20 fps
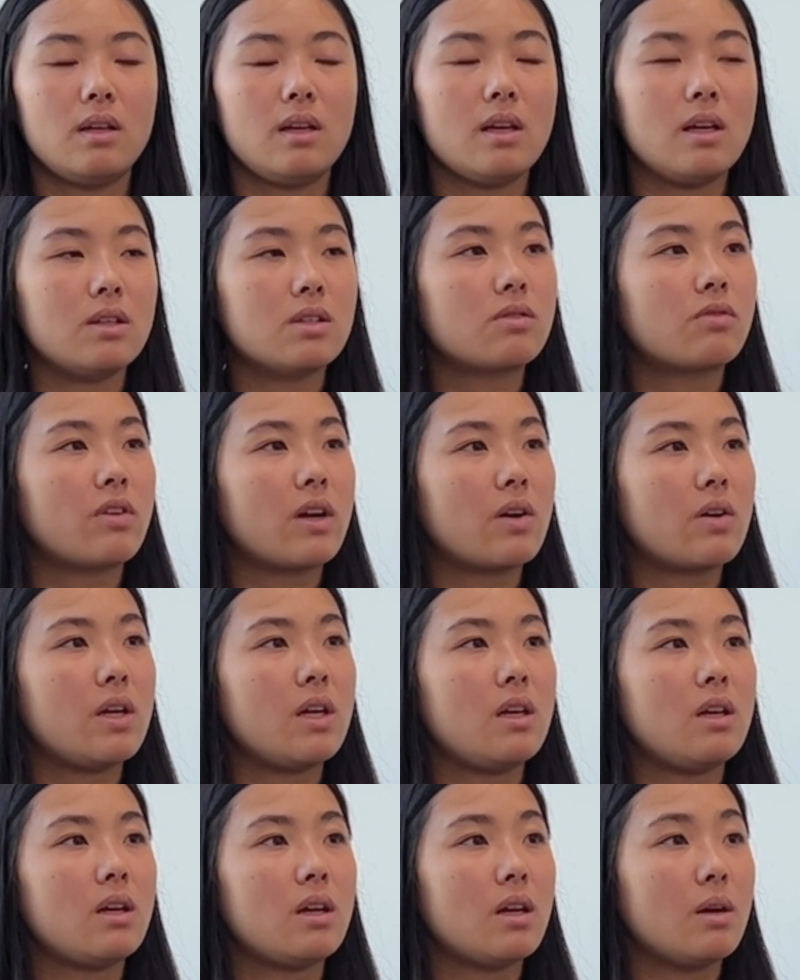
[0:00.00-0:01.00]
is
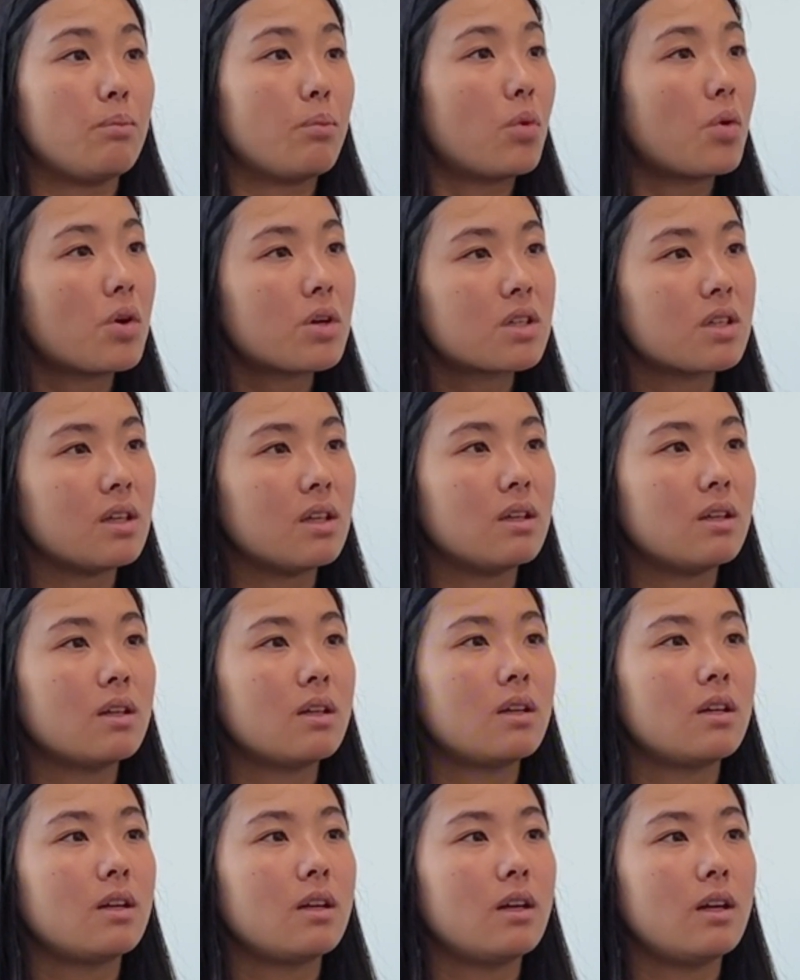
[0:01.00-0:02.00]
very important.
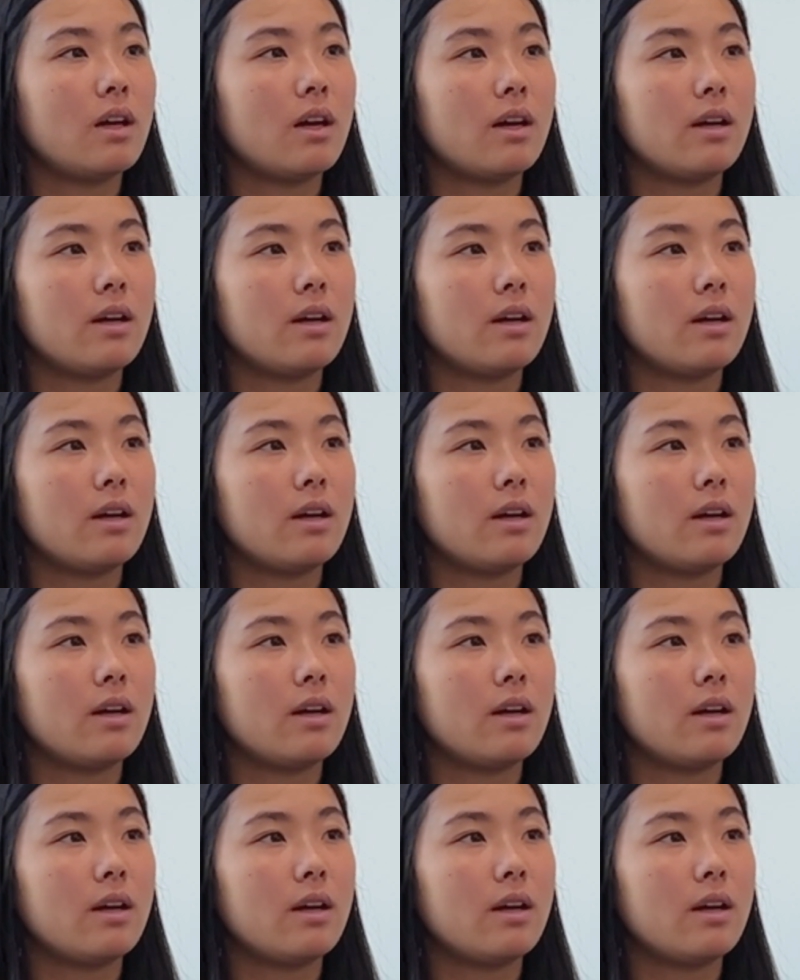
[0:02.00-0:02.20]
Mm.